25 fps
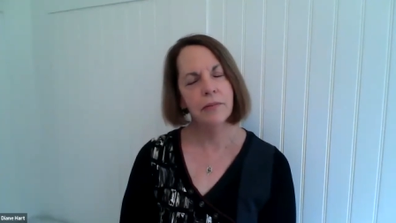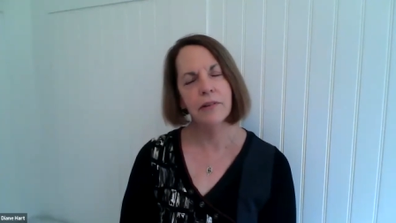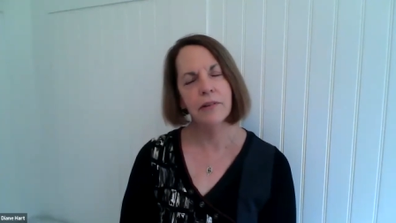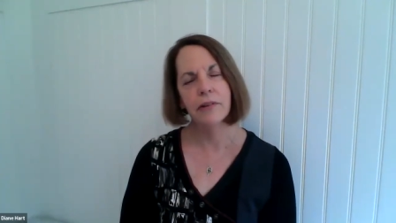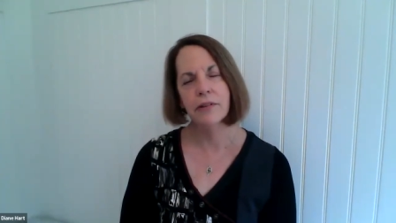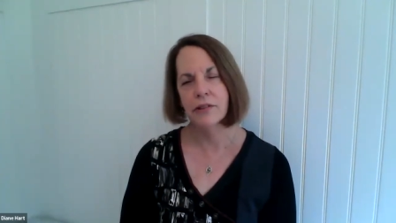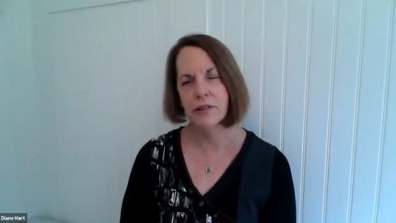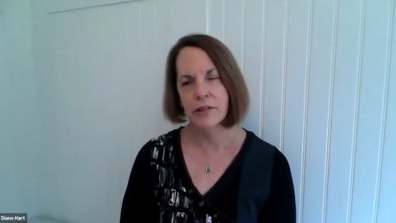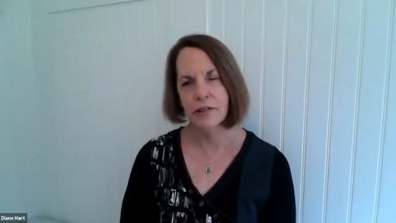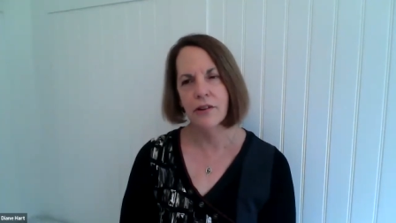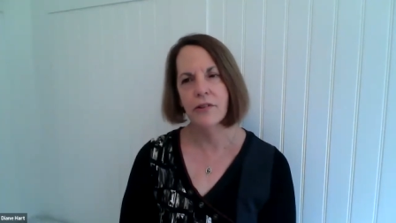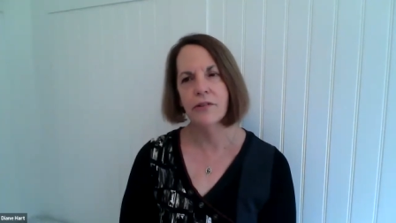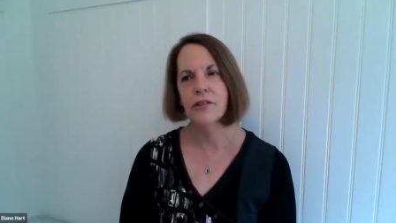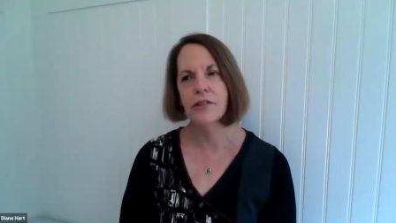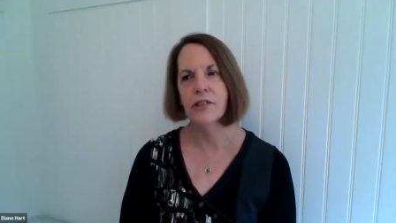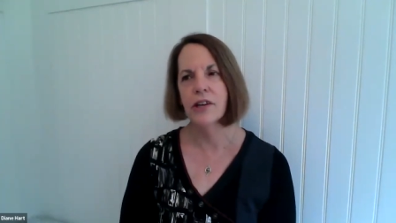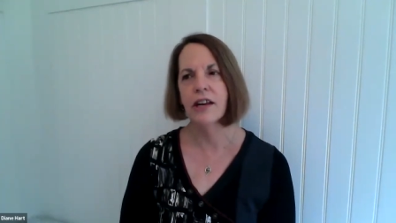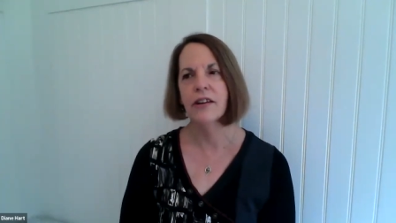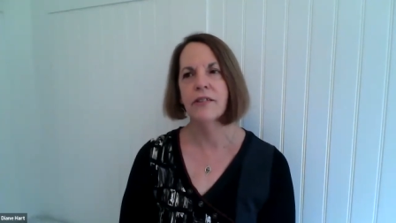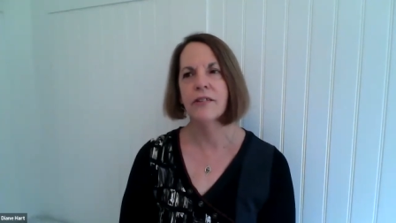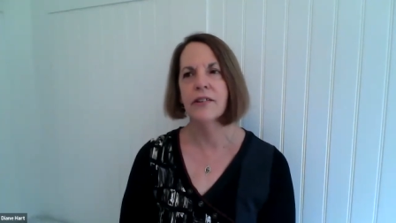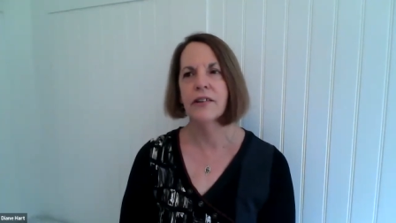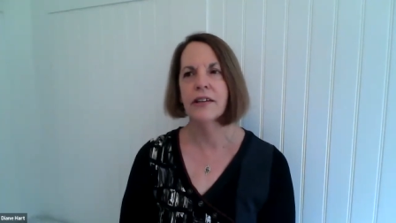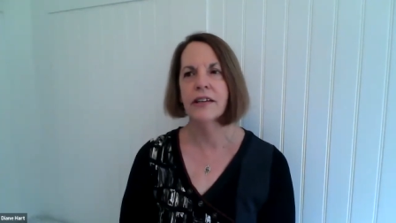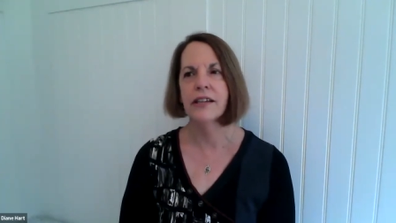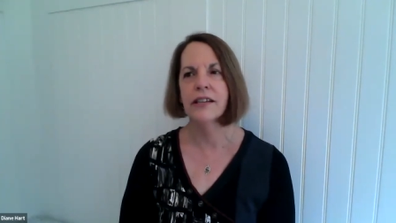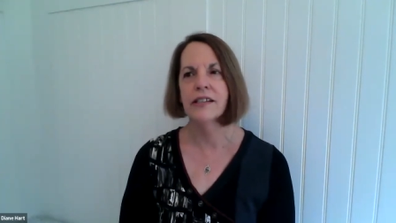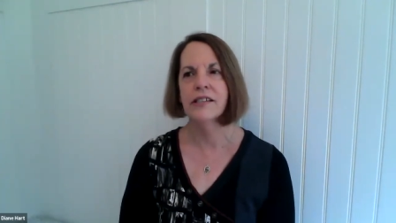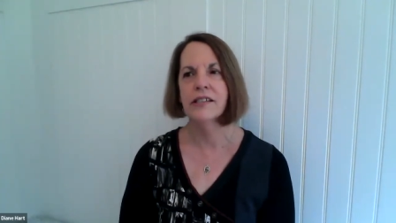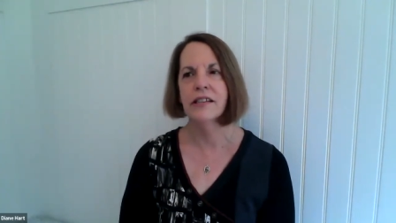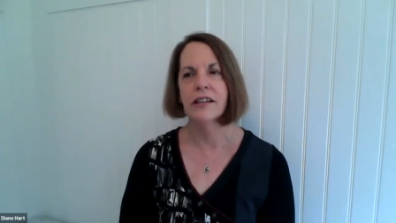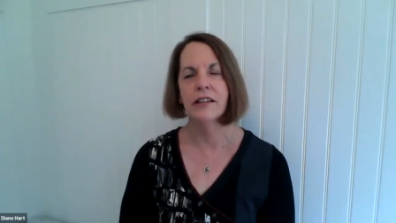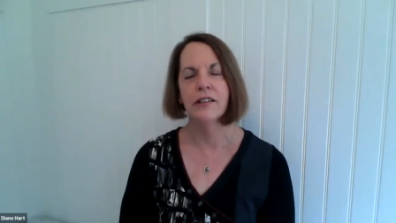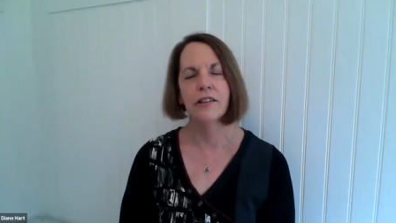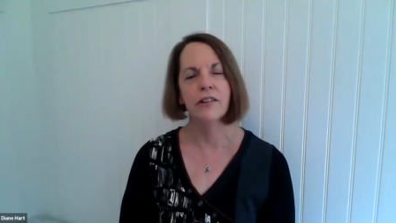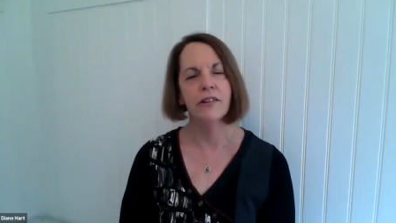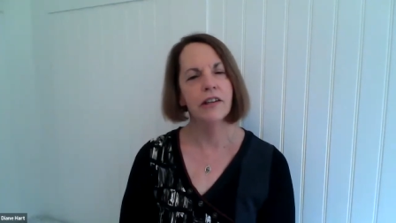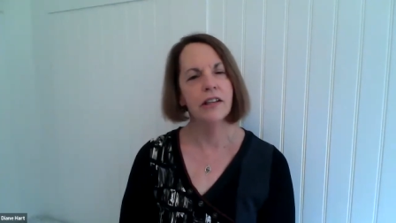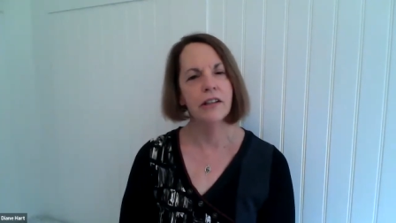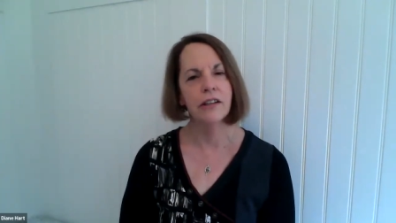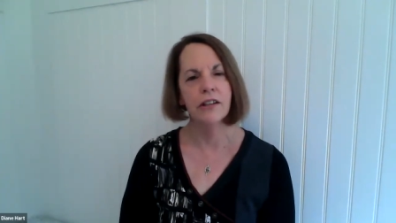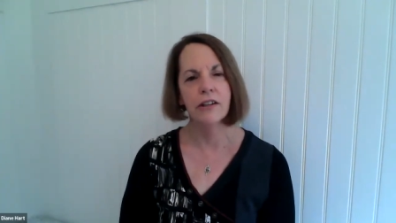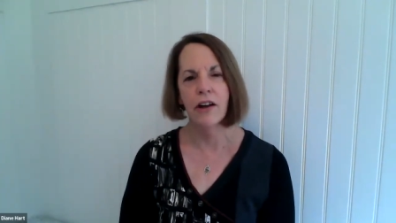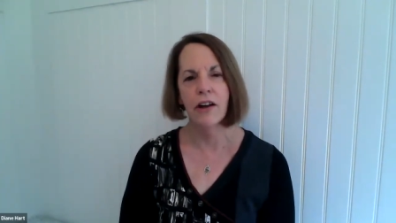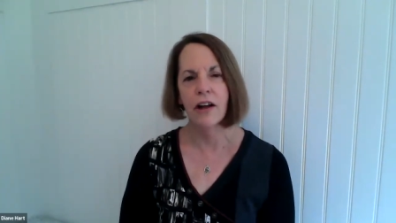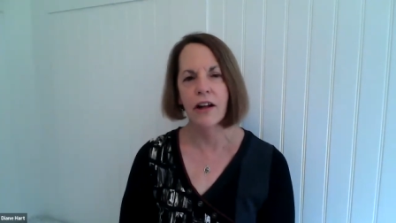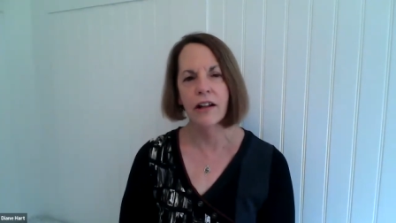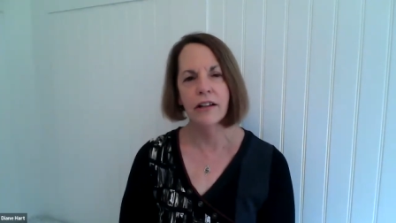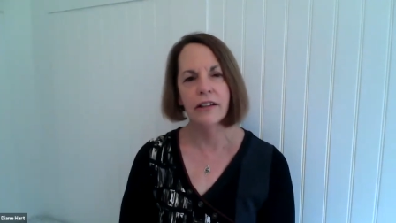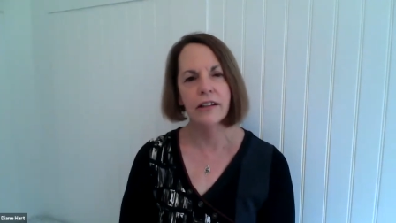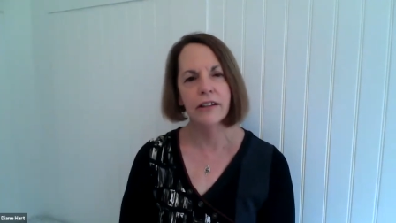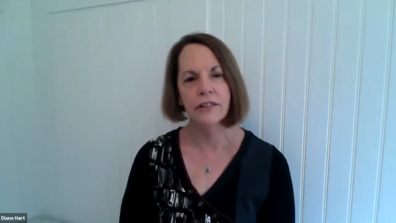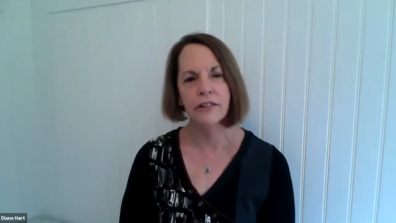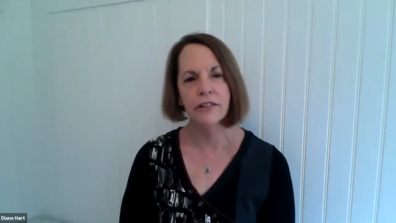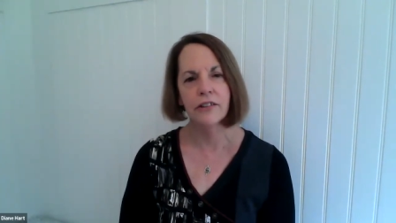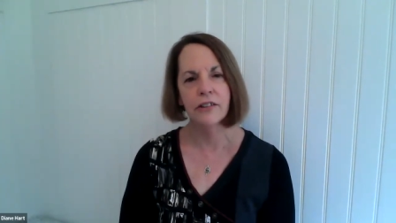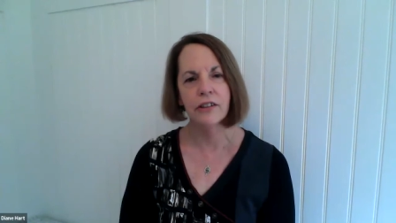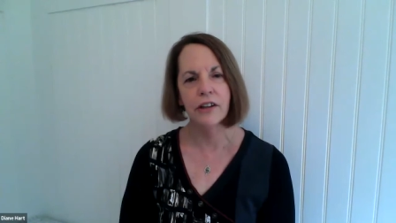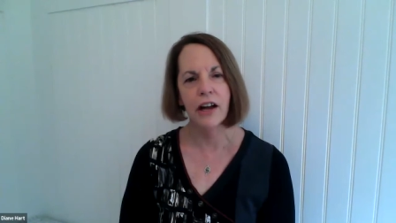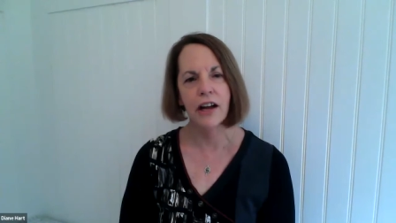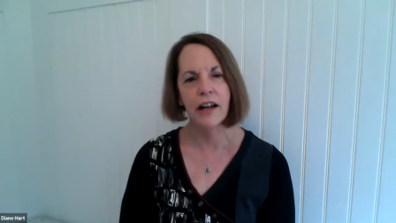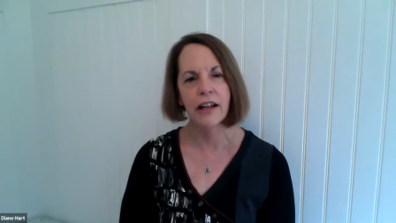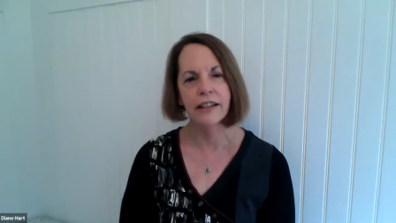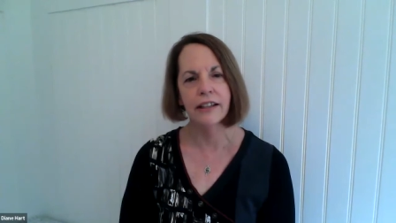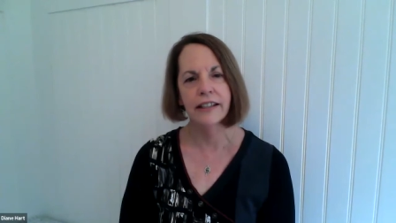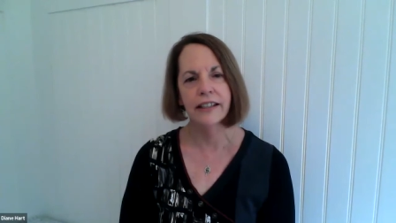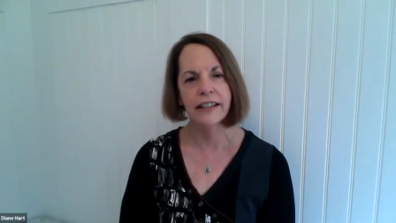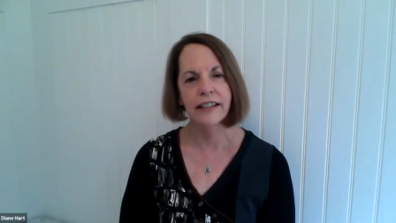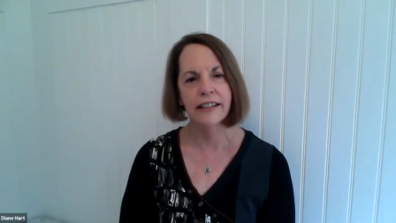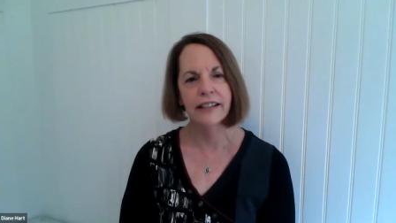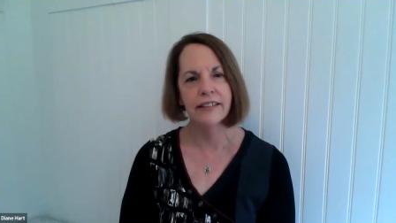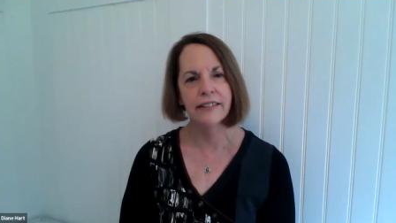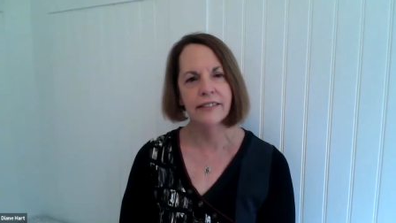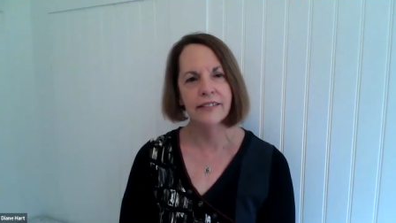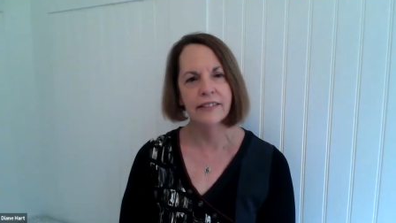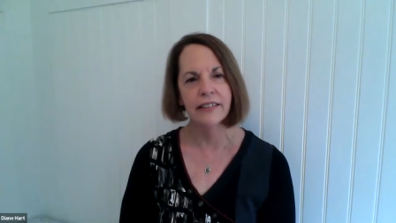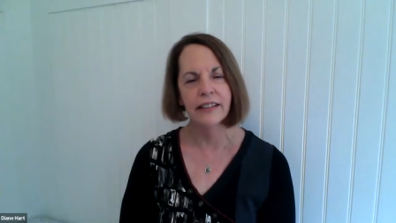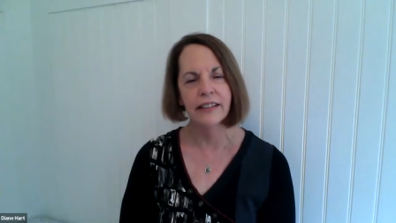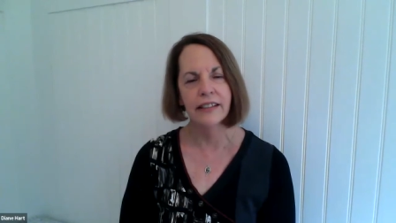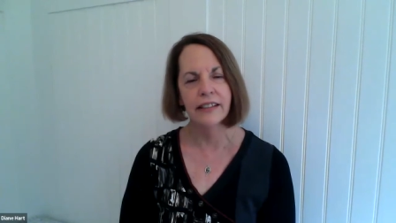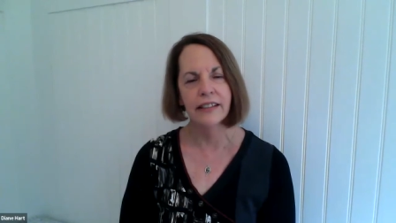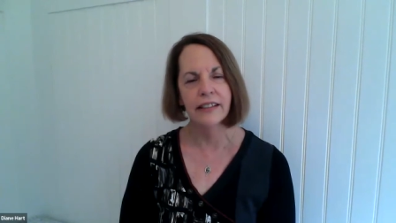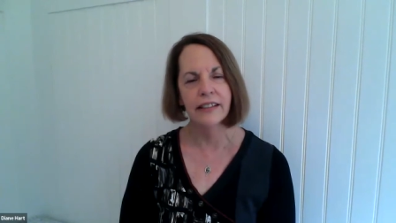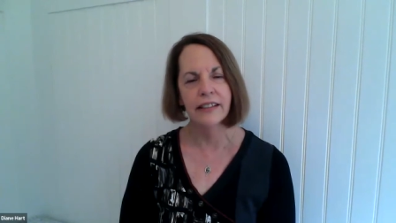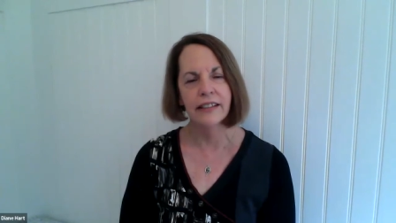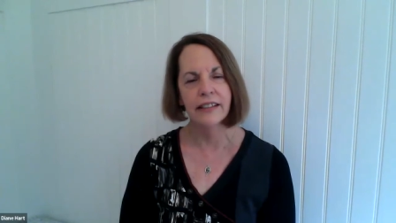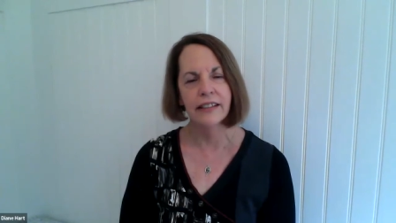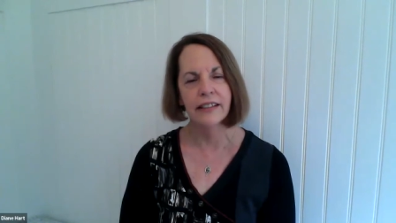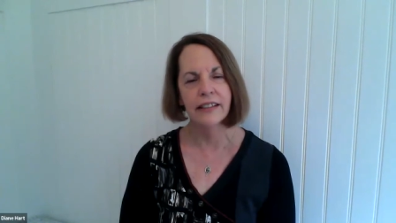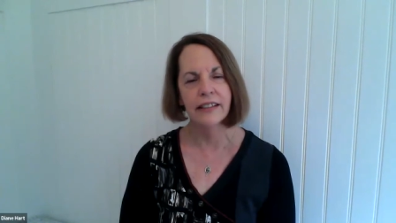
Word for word: people are so generous and you can call on your colleagues